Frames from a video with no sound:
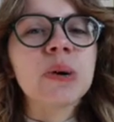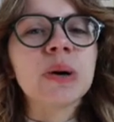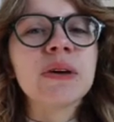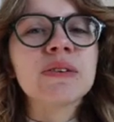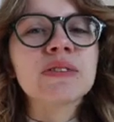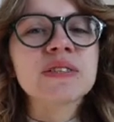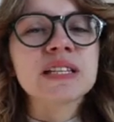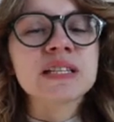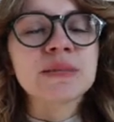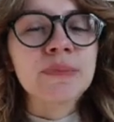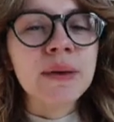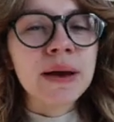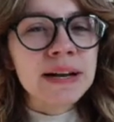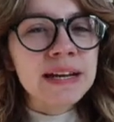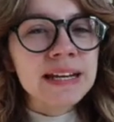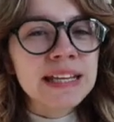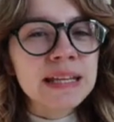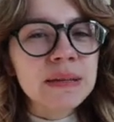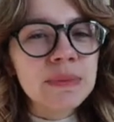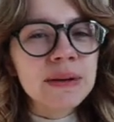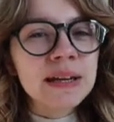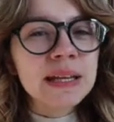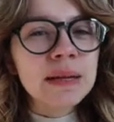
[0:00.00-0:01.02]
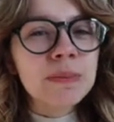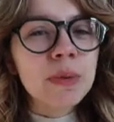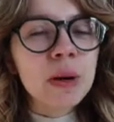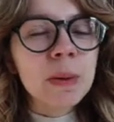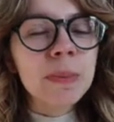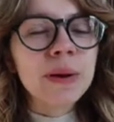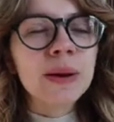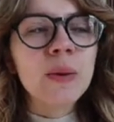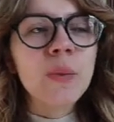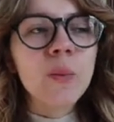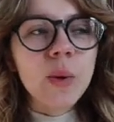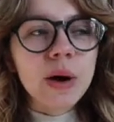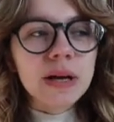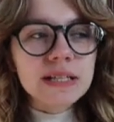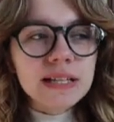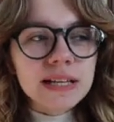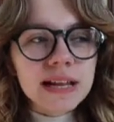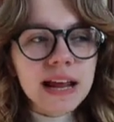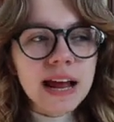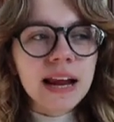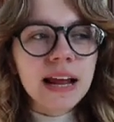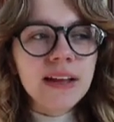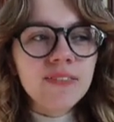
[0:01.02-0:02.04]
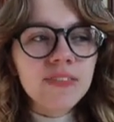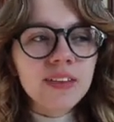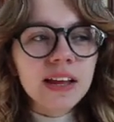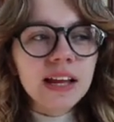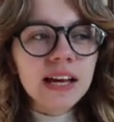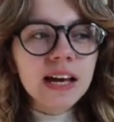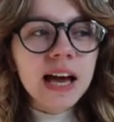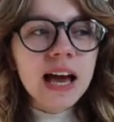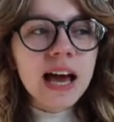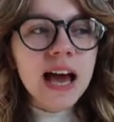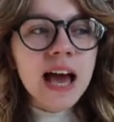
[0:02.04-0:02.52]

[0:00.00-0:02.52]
and I was expecting it to be in the book, but it wasn't. And I feel like